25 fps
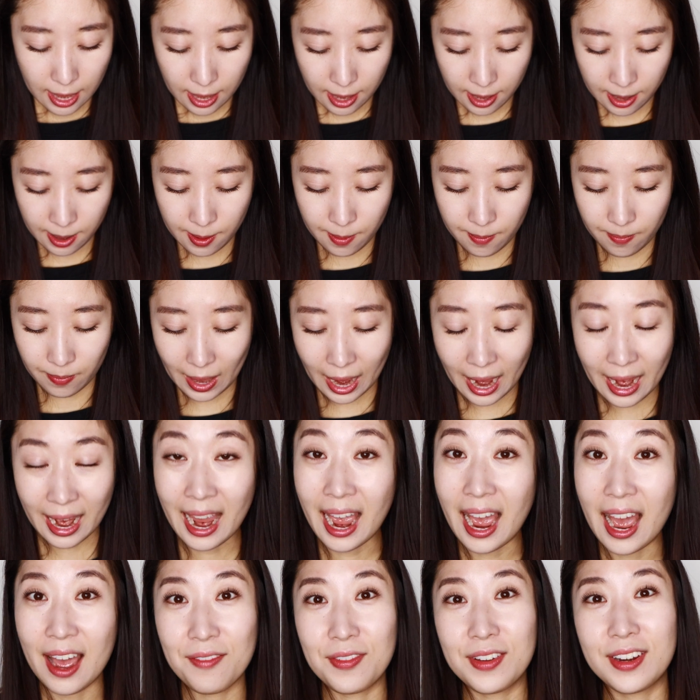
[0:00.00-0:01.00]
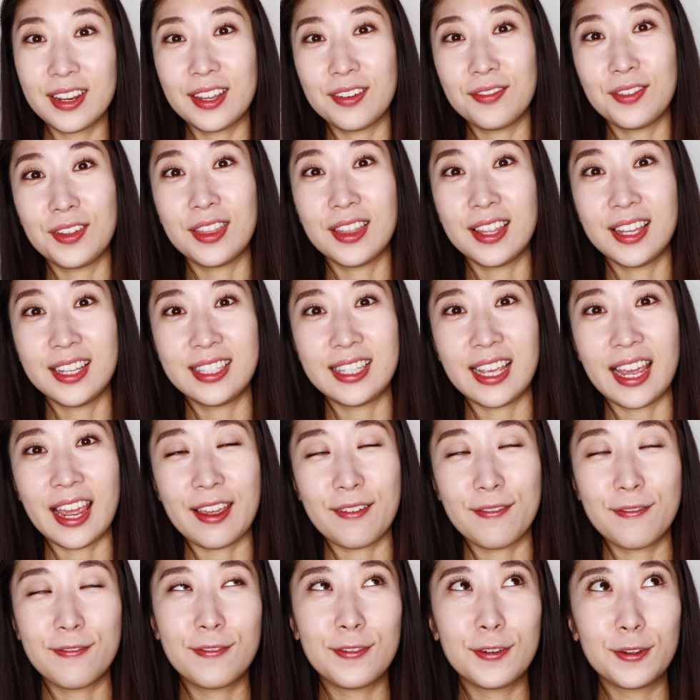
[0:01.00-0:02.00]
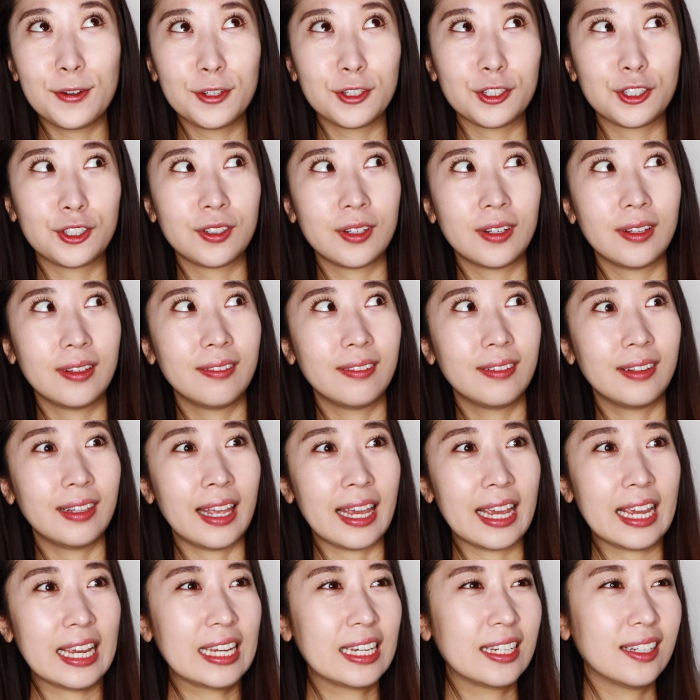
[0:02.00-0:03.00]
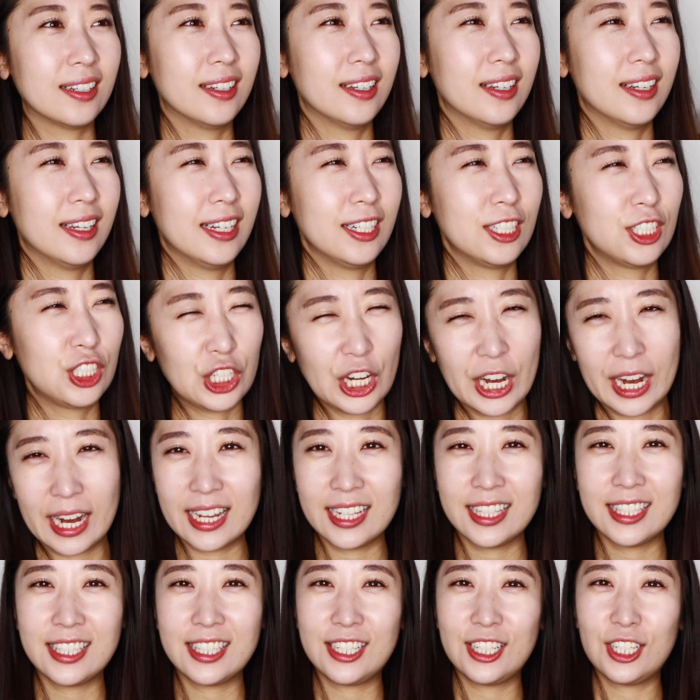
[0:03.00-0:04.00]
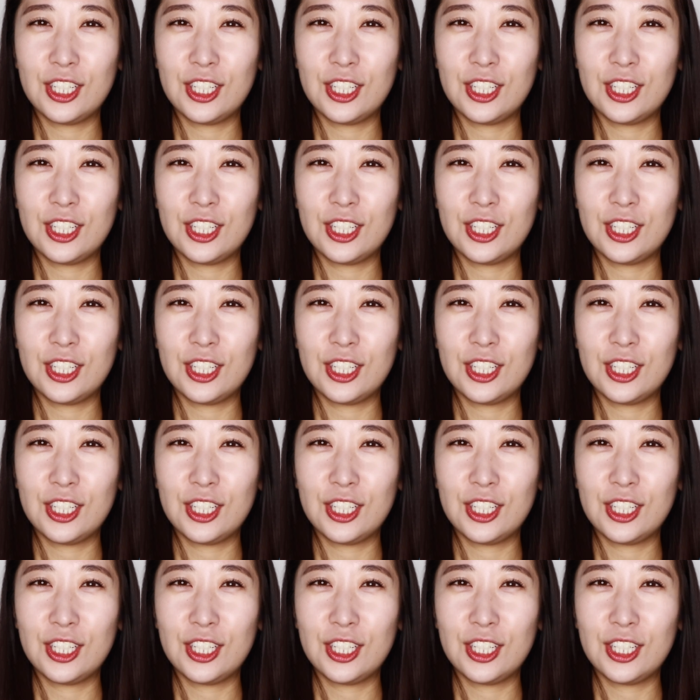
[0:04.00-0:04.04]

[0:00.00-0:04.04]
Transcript: I haven't given this a full chance